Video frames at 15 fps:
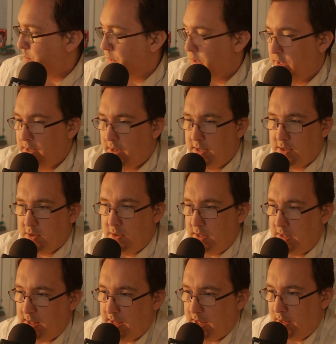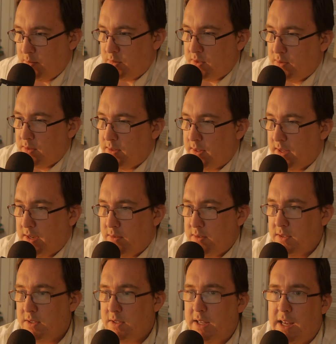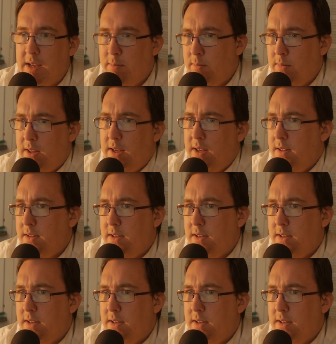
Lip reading: But I saw it in the game, so it counts as a game thing.